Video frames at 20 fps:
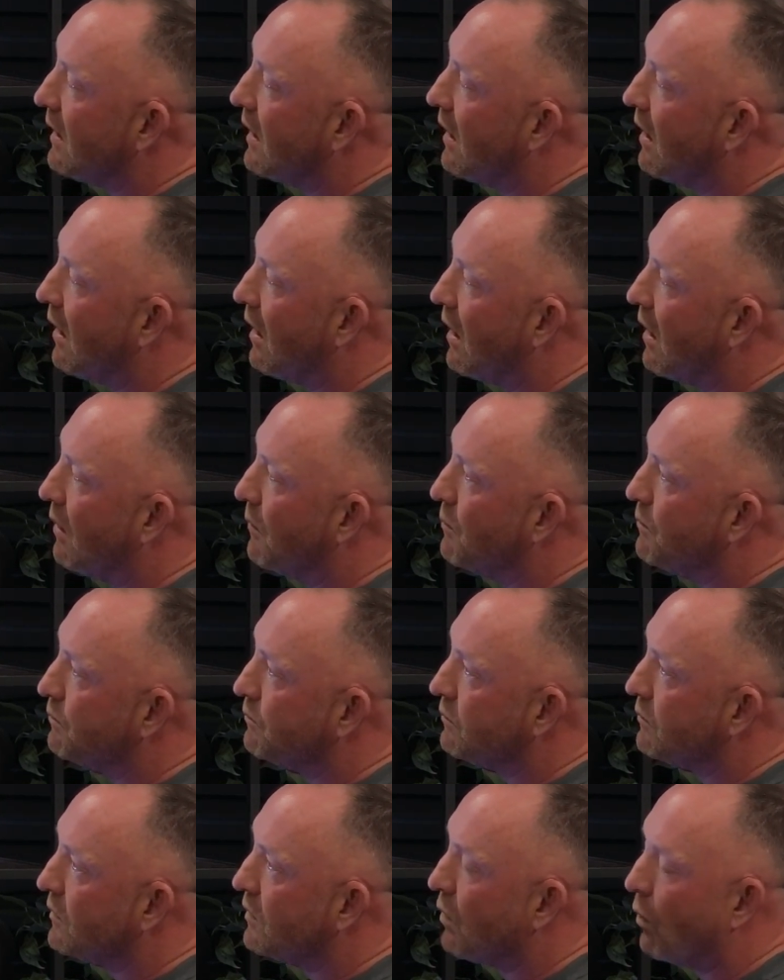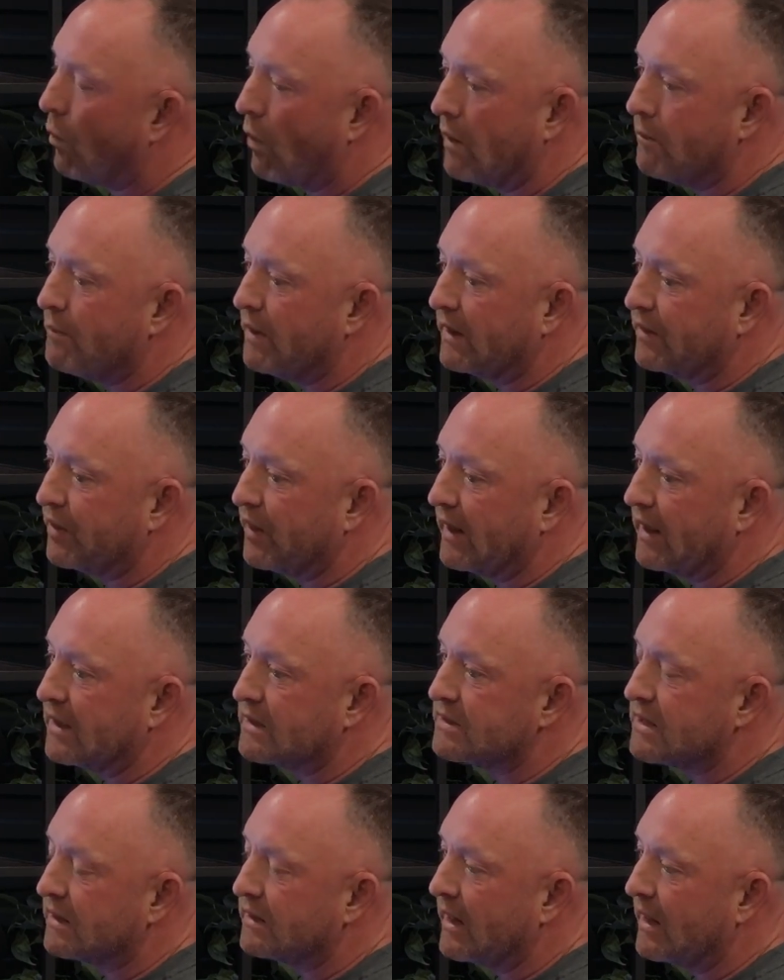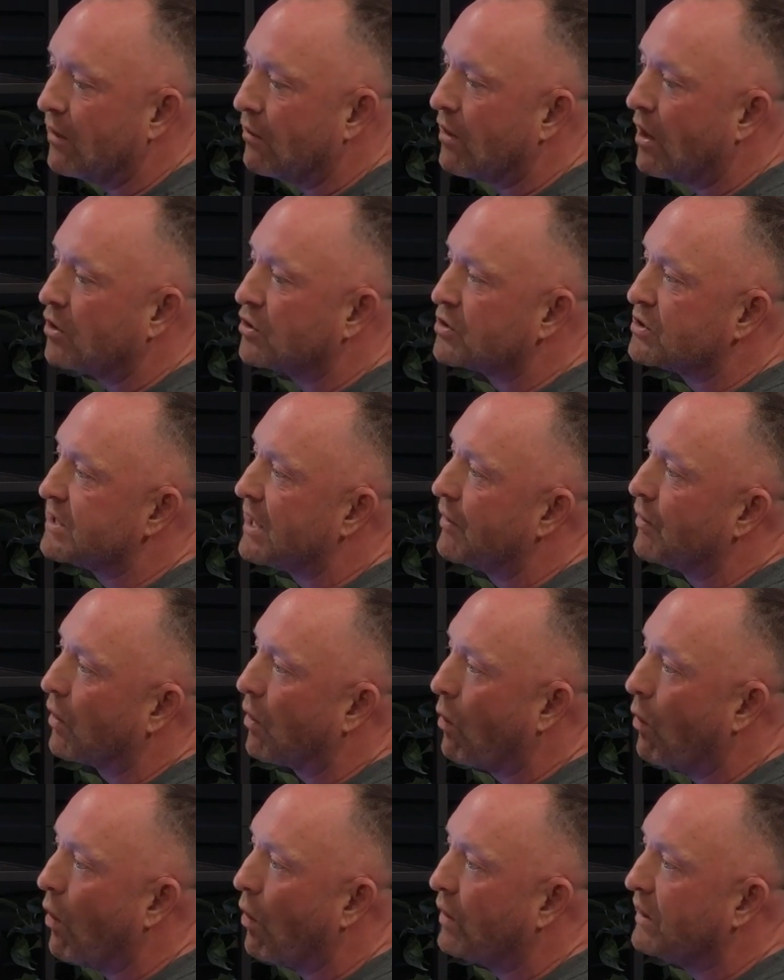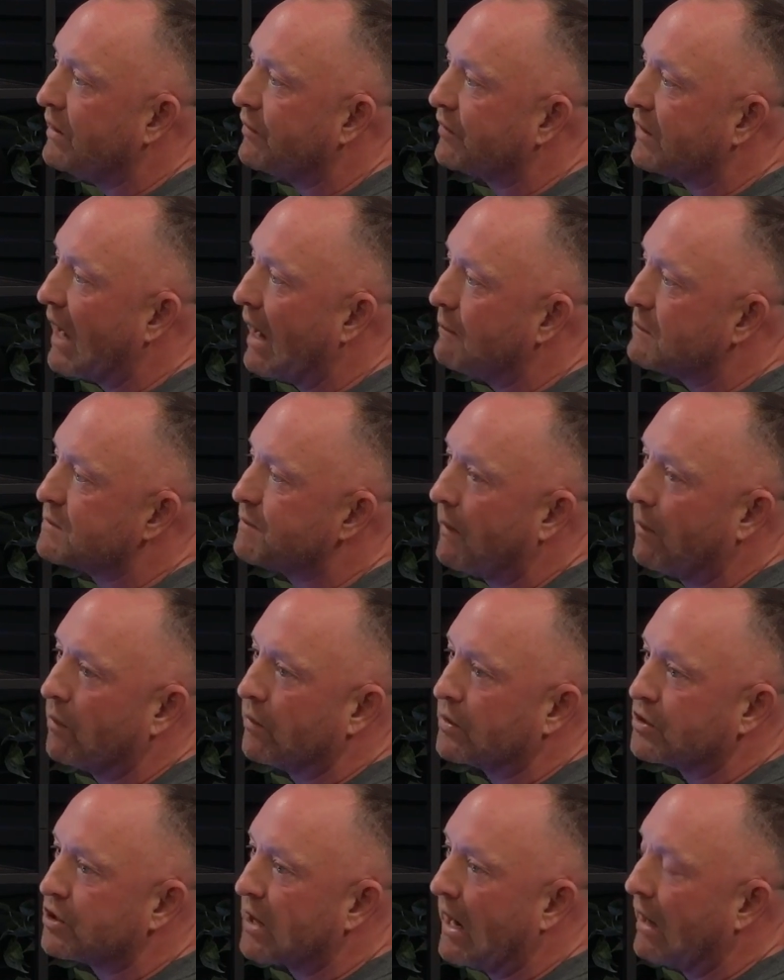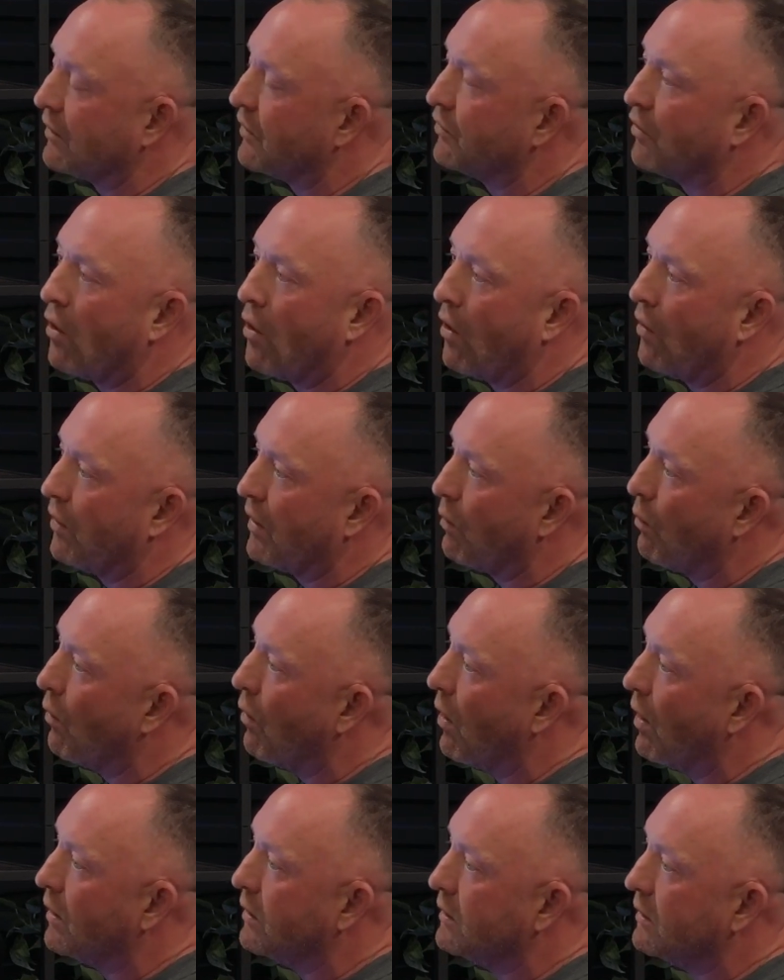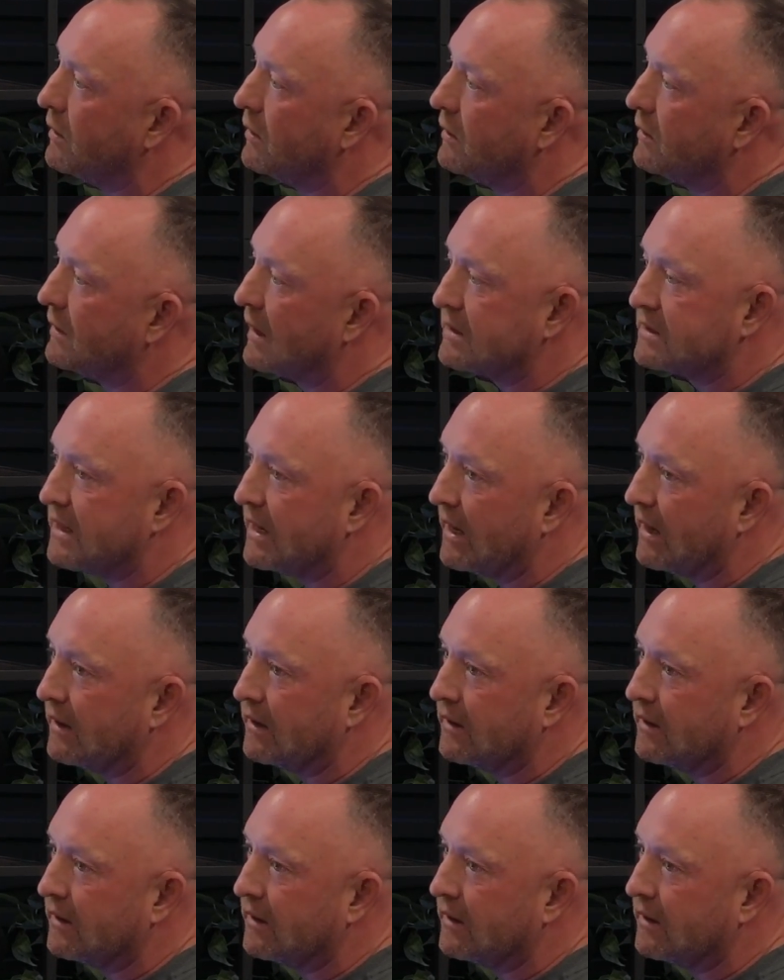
The one big thing is that they don't understand the quality of time spent with a child is all they want. That's it.